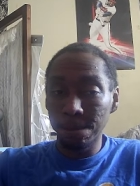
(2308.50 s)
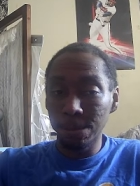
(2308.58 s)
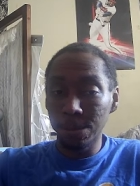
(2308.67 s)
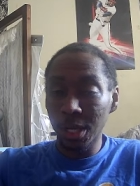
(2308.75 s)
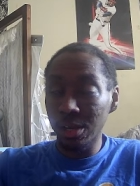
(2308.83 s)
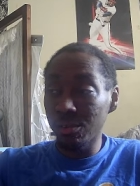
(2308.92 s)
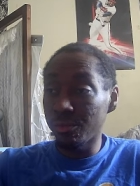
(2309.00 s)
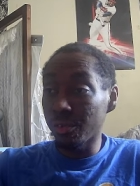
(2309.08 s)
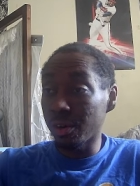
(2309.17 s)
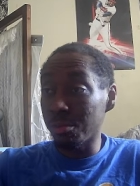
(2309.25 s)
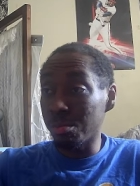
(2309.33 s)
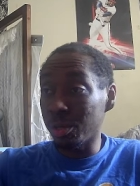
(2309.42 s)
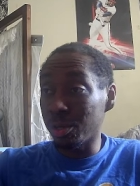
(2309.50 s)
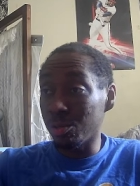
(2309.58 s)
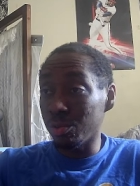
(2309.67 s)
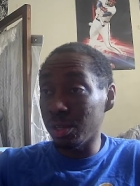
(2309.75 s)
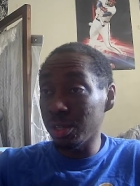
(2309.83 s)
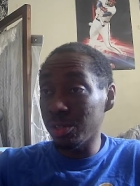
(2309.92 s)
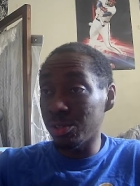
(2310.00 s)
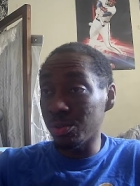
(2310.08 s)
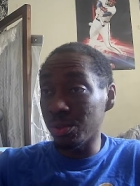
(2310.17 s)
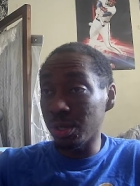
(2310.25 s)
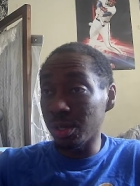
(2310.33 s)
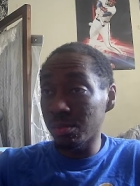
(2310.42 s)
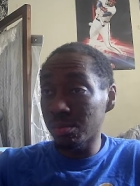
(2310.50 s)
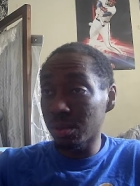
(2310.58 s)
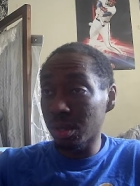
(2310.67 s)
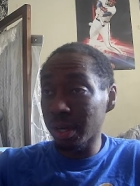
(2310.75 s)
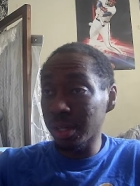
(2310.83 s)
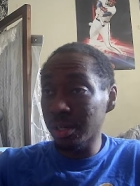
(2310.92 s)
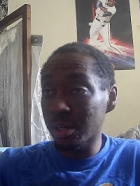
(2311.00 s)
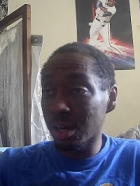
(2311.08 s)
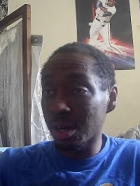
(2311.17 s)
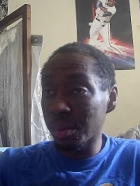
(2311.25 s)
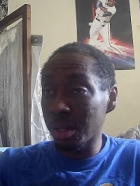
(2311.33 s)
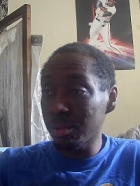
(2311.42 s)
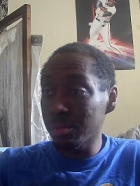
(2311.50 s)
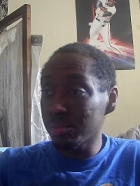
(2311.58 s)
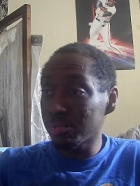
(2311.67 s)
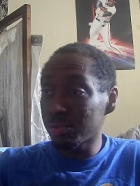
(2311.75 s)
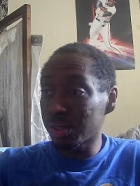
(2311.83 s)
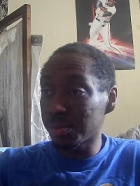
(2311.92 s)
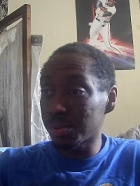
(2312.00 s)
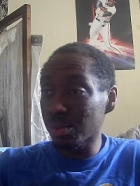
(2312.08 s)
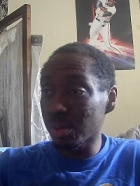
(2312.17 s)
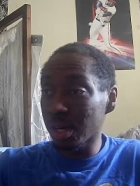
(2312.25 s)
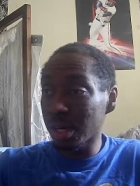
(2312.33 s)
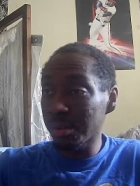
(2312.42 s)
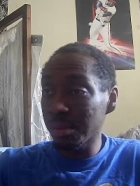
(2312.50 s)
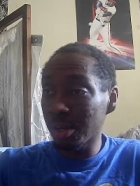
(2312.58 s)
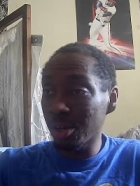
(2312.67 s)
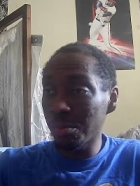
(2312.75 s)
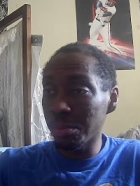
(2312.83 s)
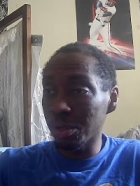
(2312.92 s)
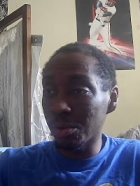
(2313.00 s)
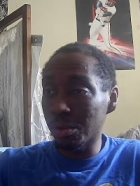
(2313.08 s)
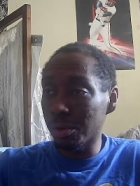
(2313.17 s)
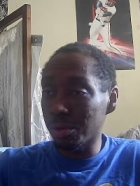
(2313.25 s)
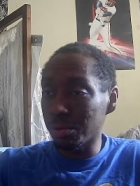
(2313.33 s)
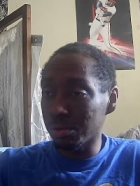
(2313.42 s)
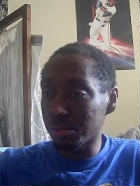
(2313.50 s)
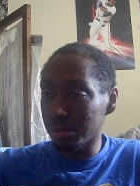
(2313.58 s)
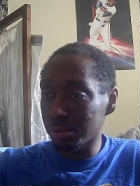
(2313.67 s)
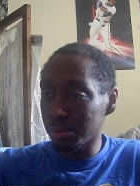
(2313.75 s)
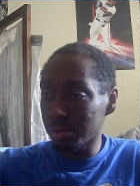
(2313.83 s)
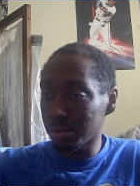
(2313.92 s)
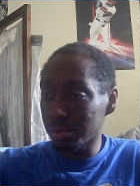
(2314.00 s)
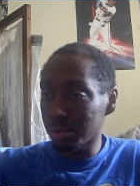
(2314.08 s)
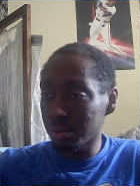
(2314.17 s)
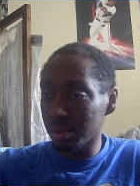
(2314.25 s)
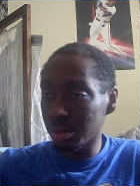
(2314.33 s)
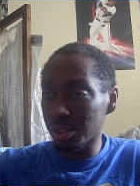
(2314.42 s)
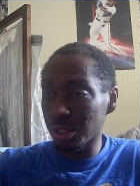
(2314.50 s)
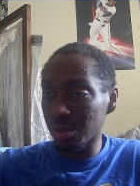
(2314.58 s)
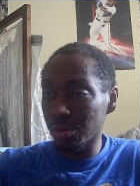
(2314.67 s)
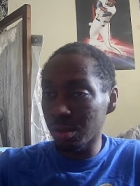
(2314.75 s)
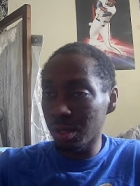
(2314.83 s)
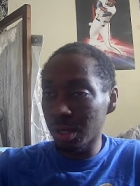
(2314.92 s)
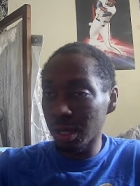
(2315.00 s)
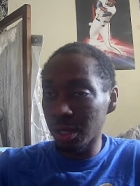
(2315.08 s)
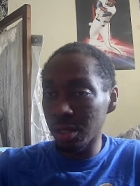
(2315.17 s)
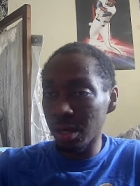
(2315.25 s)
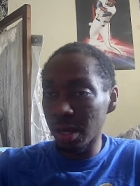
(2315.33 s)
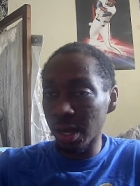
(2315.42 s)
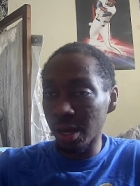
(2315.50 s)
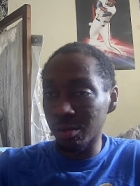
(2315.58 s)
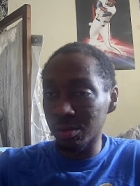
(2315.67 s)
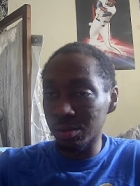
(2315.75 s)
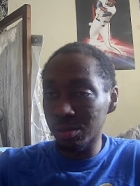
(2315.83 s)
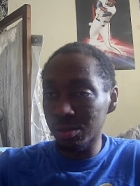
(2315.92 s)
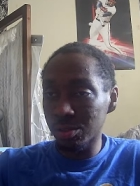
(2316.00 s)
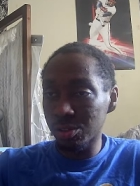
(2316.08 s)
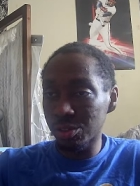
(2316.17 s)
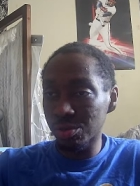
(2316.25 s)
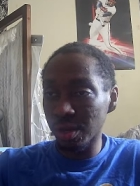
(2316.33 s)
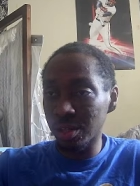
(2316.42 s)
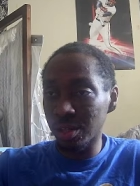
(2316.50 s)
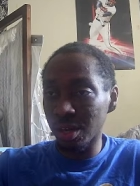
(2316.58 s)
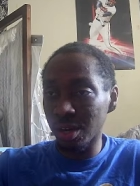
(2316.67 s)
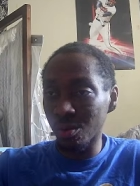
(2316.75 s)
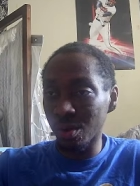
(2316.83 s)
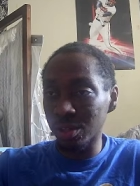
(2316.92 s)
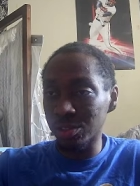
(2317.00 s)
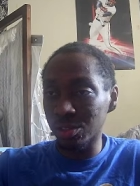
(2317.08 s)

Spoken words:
Thank you for anybody who did tune in. Like, comment, subscribe. Help me grow the channel. Headed down. Straight there. Wants to